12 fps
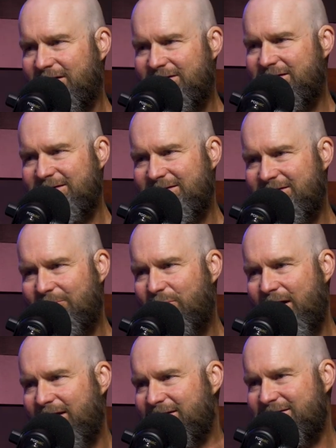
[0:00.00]
This isn't the
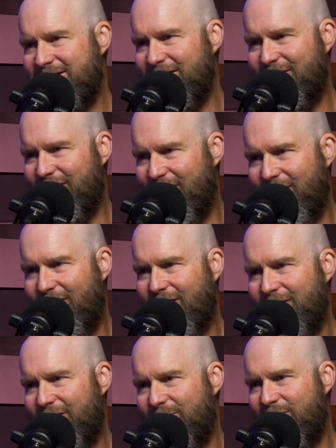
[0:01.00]
panacea for
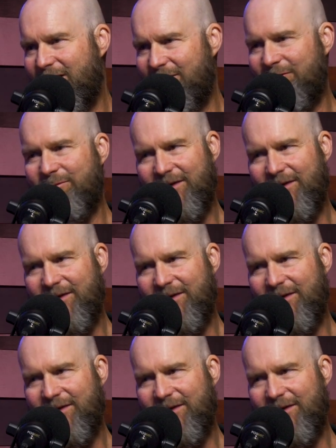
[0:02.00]
all of our problems,